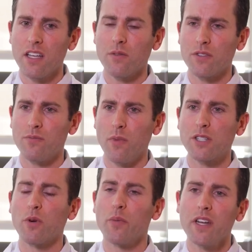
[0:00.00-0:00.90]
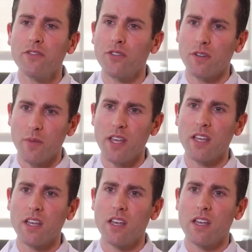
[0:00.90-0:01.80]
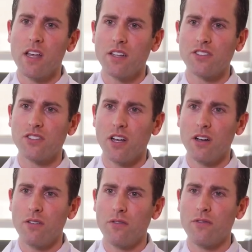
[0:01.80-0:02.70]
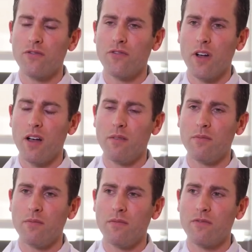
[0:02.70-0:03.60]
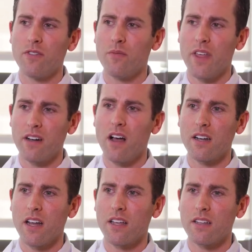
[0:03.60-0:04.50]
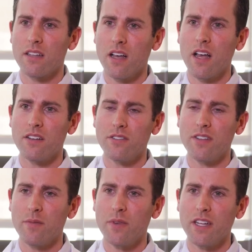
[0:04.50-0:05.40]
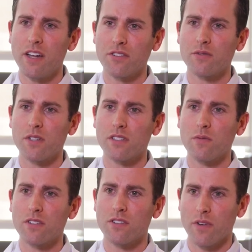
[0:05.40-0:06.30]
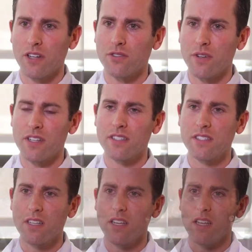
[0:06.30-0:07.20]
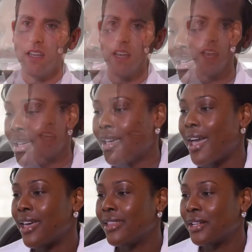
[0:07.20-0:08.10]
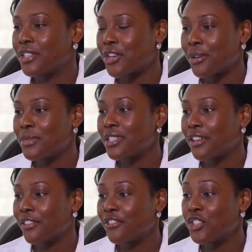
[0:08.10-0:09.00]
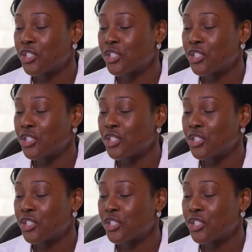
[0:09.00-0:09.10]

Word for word: it was much more meaningful to me and so from from then on, I, I knew that pediatrics was was the right choice. me, and then in terms of